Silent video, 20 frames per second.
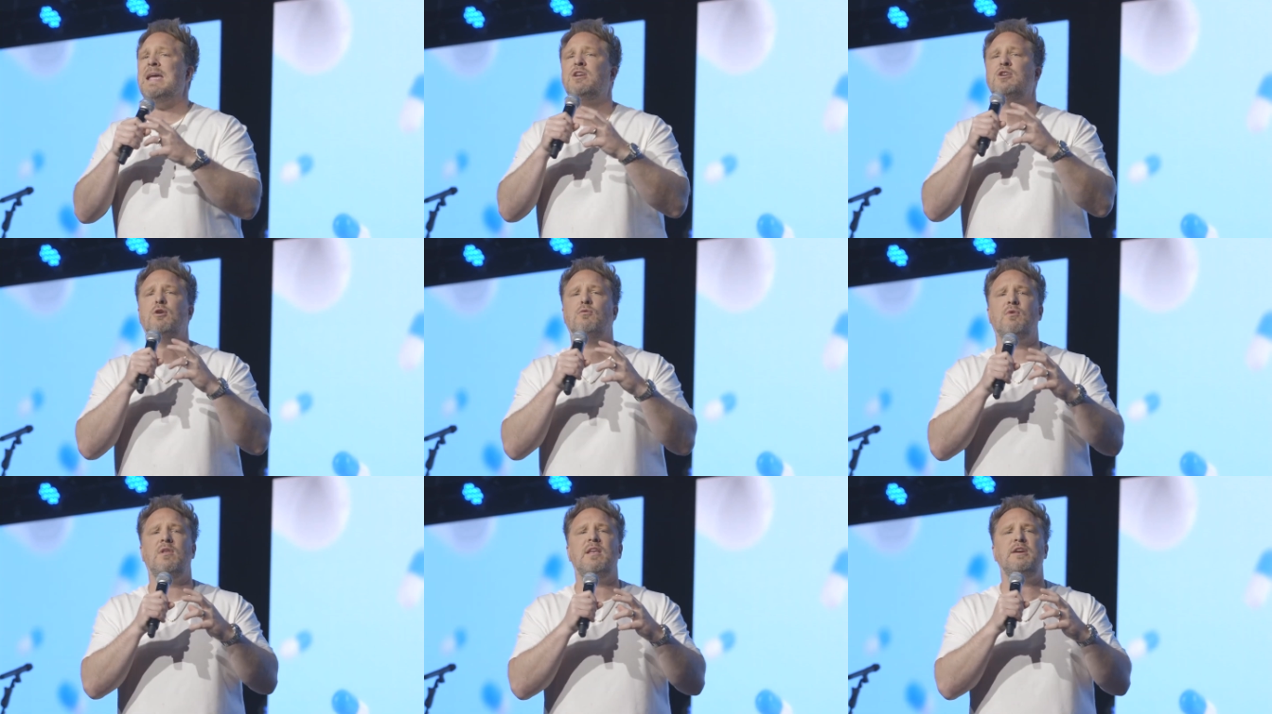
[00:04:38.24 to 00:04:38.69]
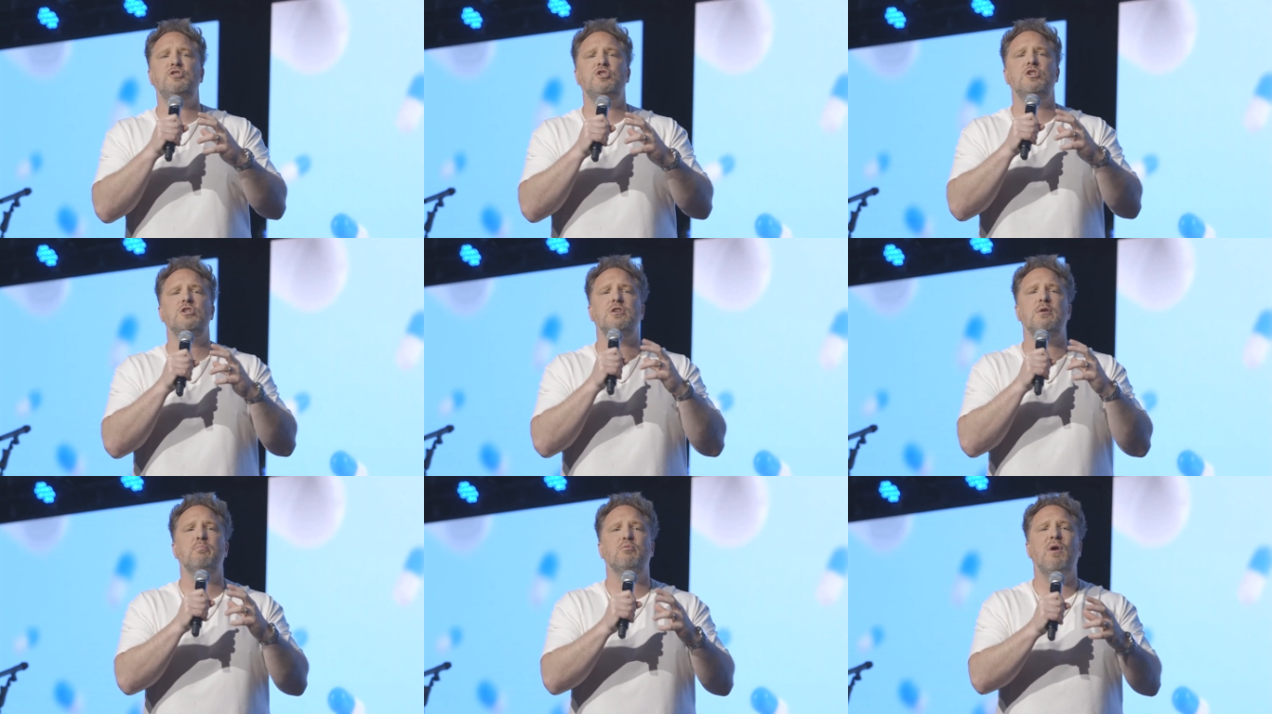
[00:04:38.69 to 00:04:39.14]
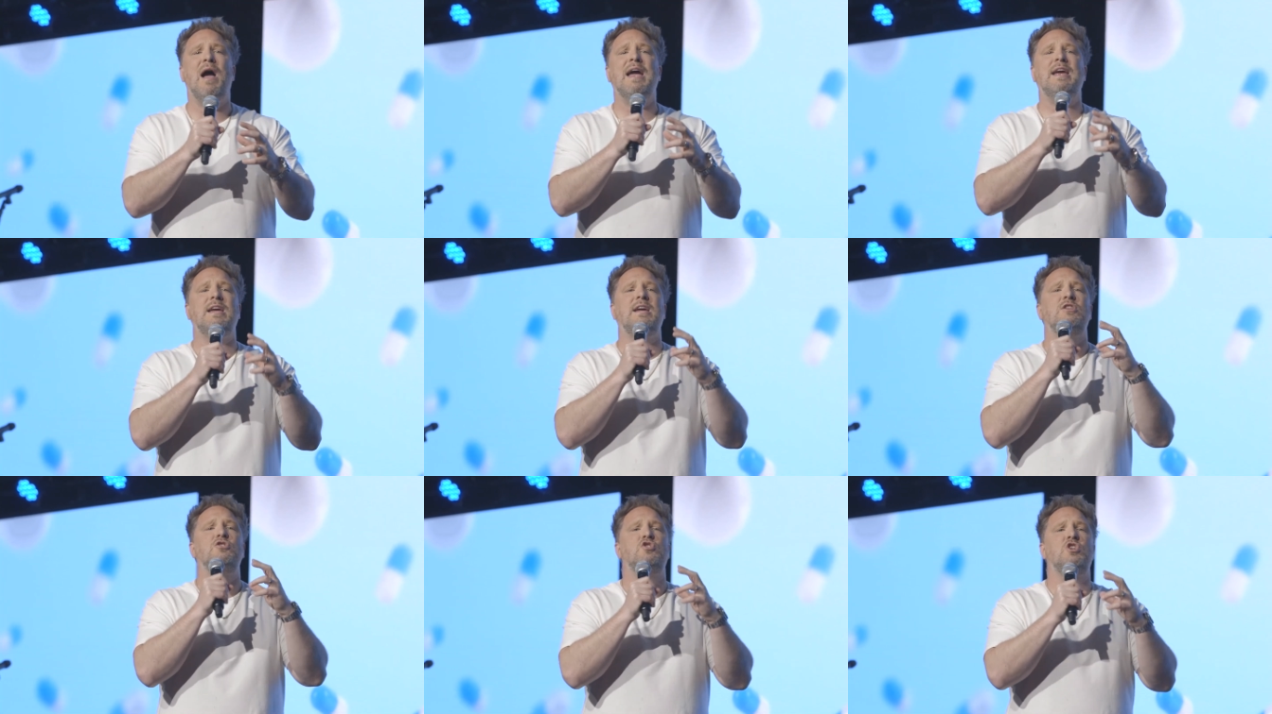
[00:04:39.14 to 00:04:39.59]
your relationship right.
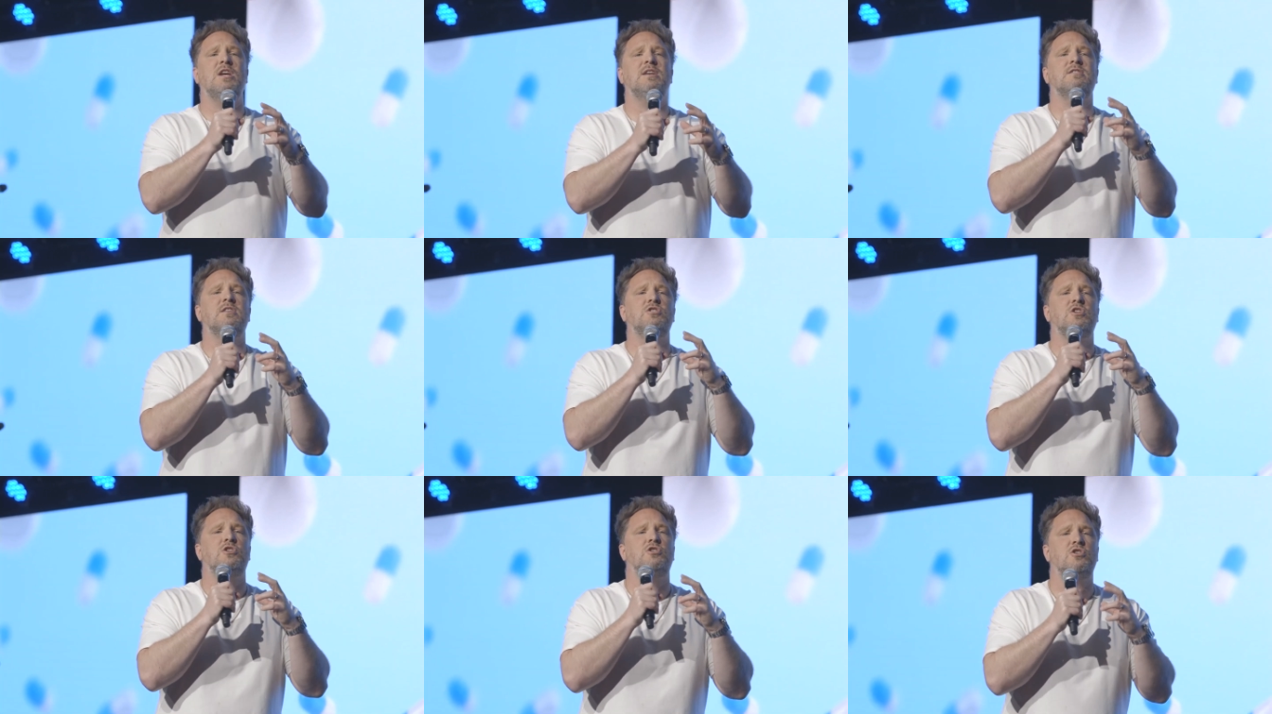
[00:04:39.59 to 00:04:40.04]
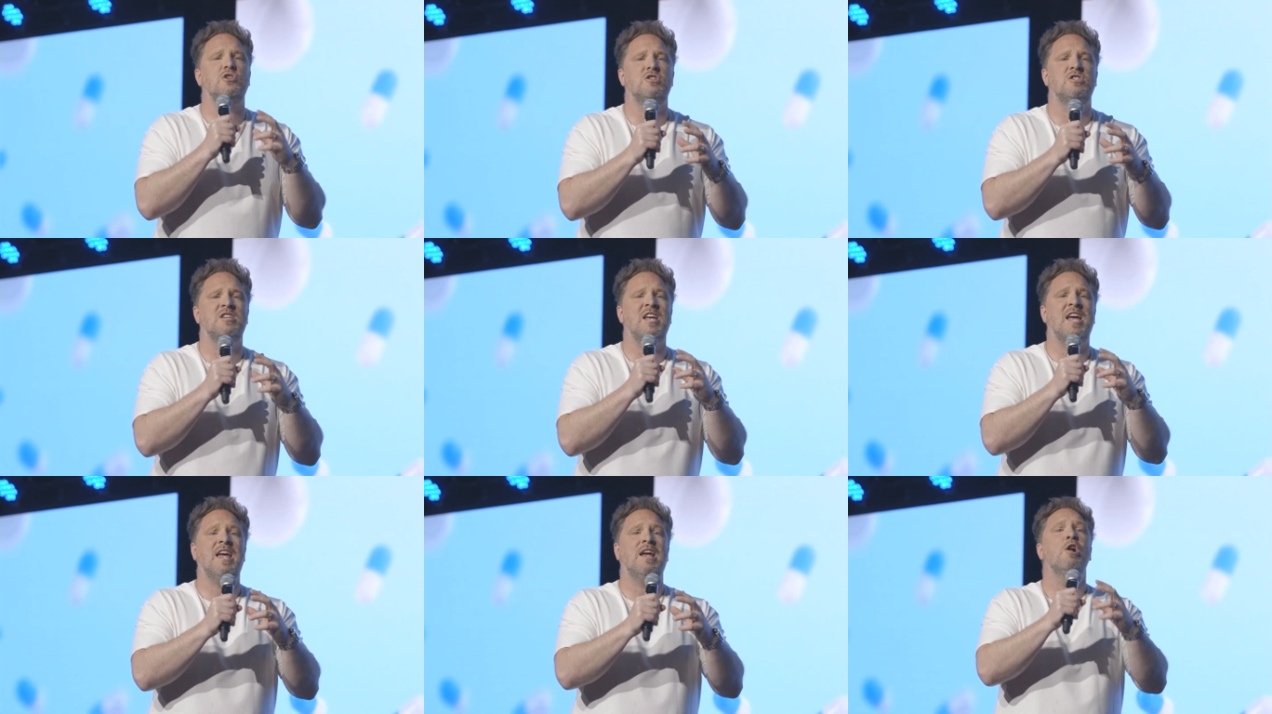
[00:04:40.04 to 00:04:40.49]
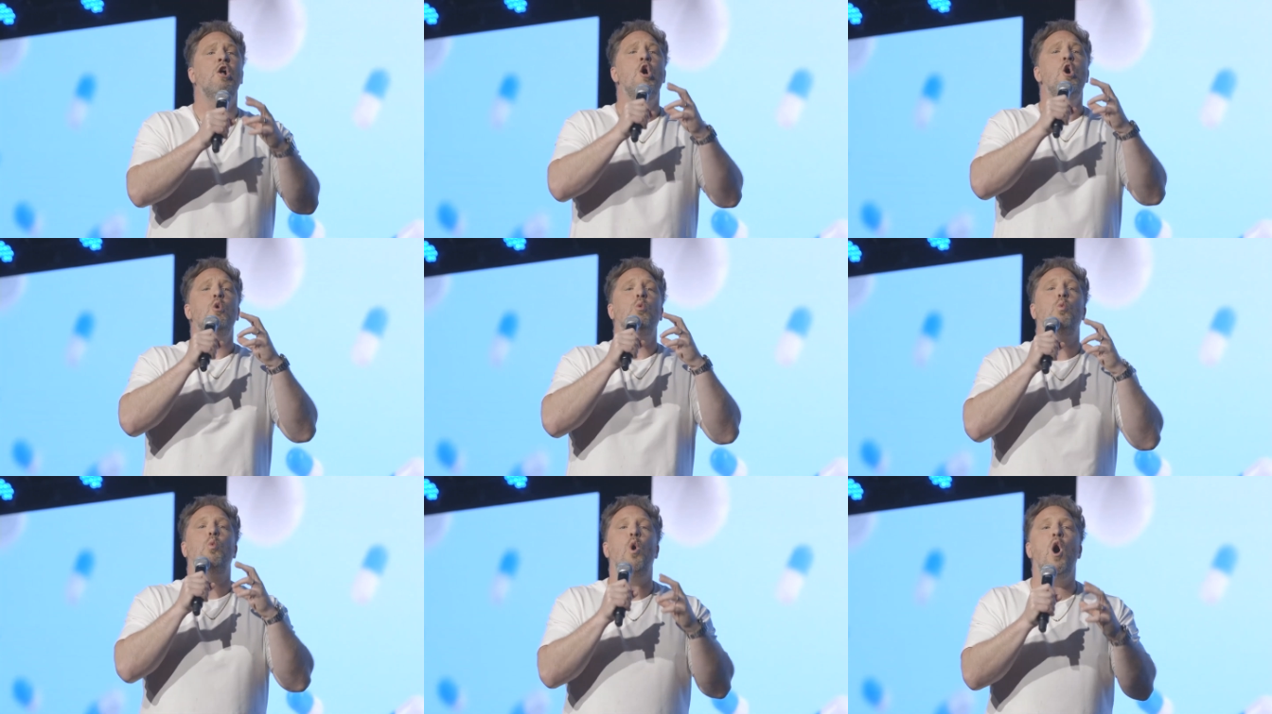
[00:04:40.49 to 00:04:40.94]
And Jesus is just saying,
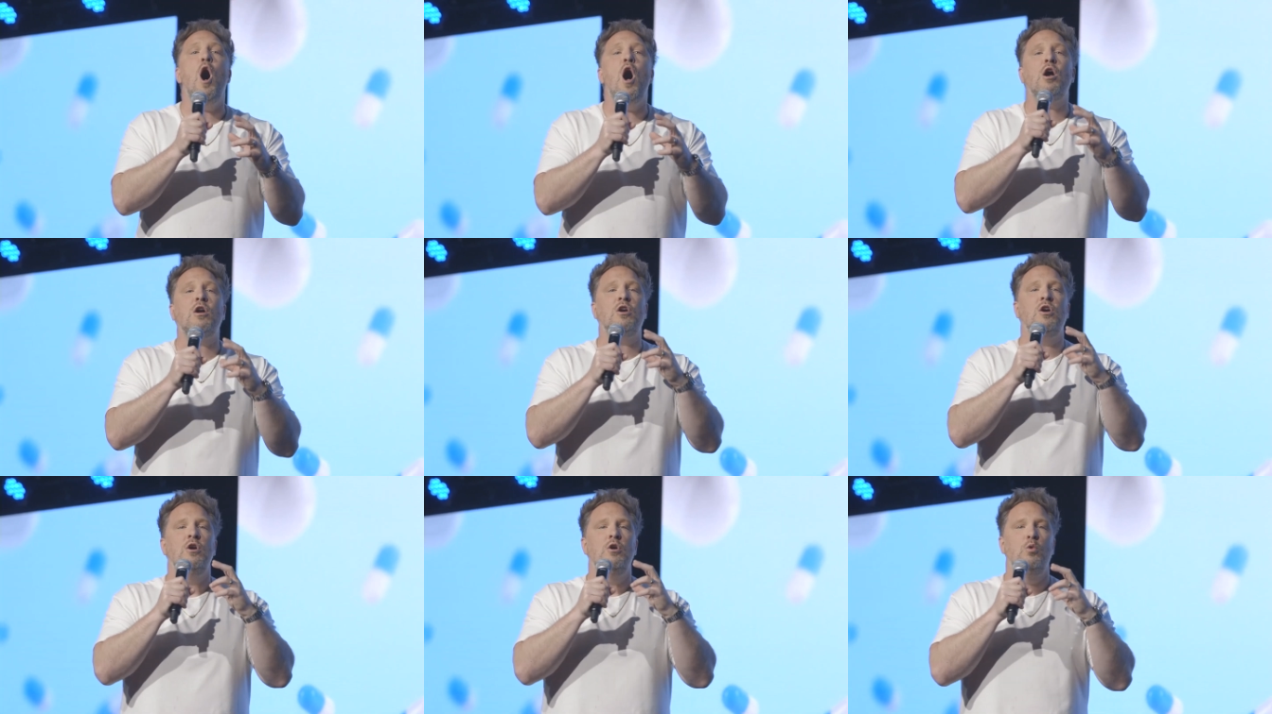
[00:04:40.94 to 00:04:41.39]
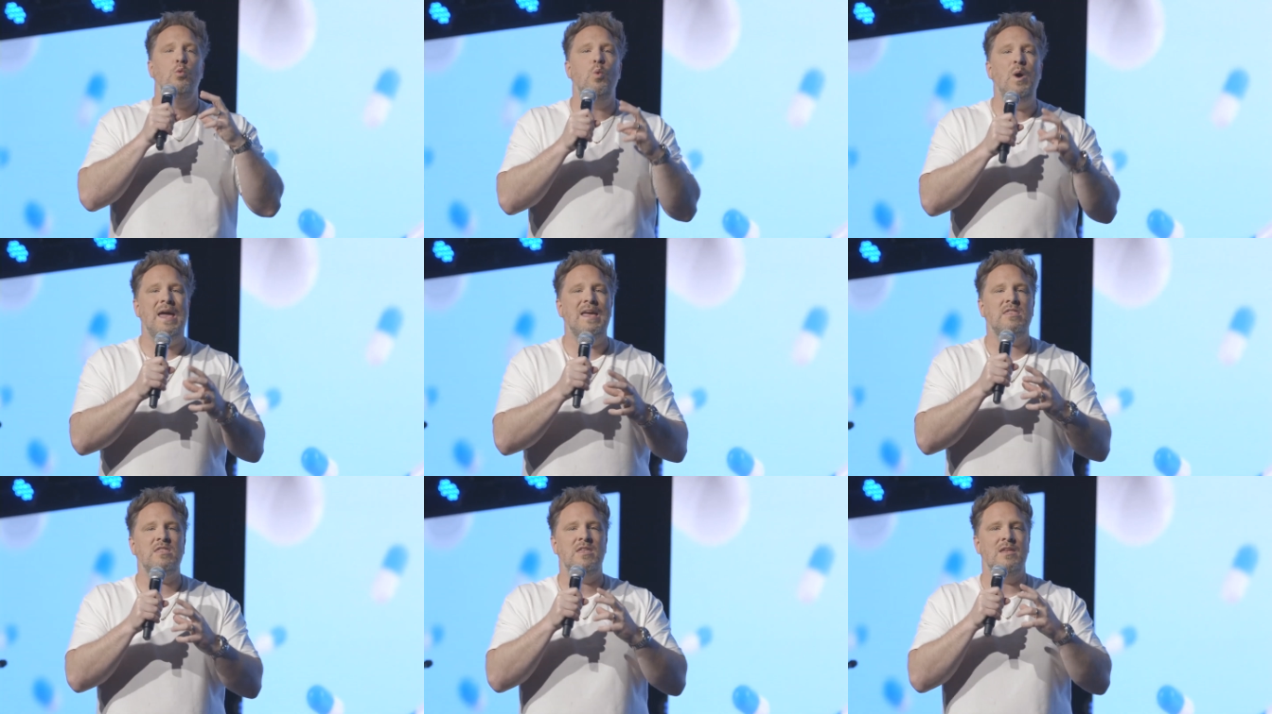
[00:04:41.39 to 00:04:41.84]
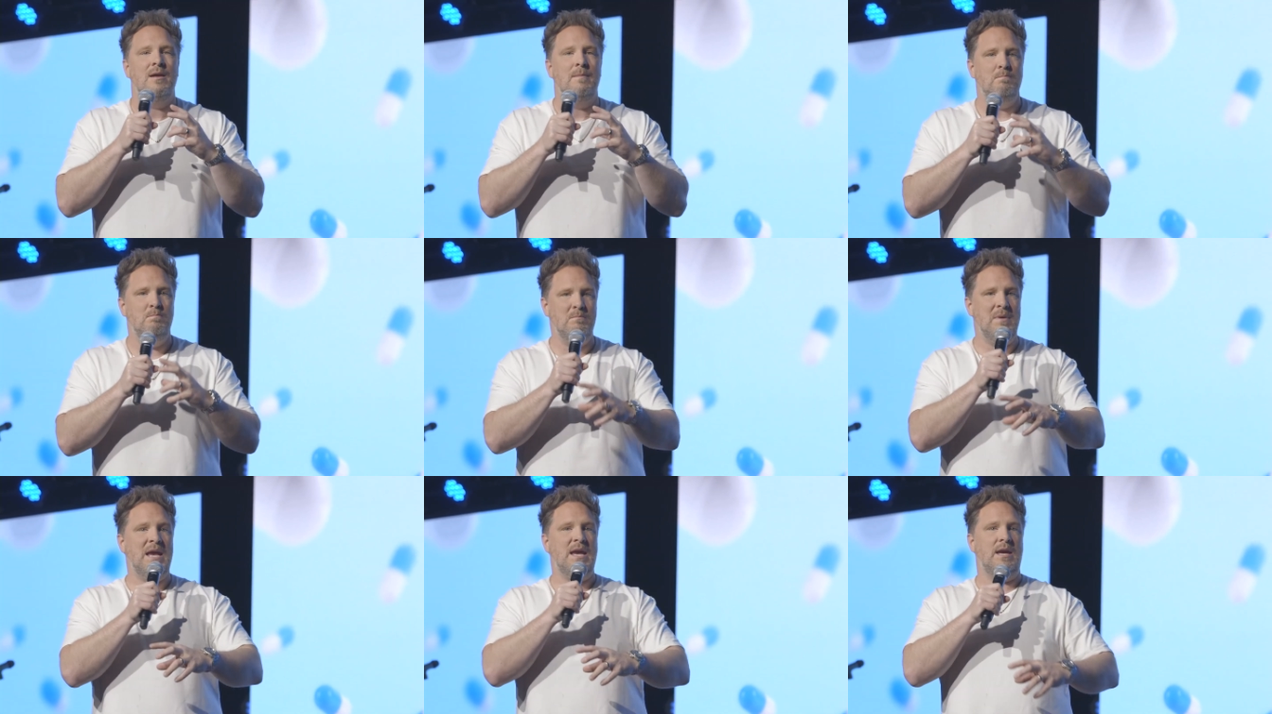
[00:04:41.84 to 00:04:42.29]
walk with
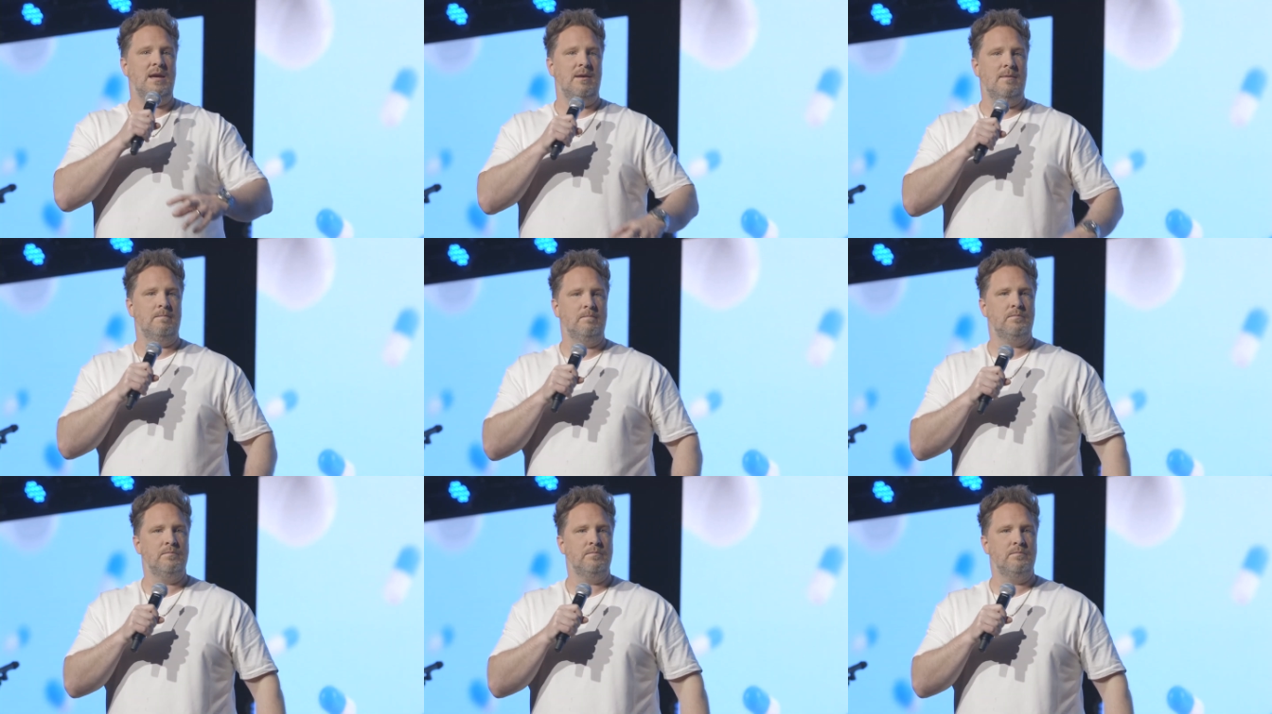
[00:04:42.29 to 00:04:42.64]
me.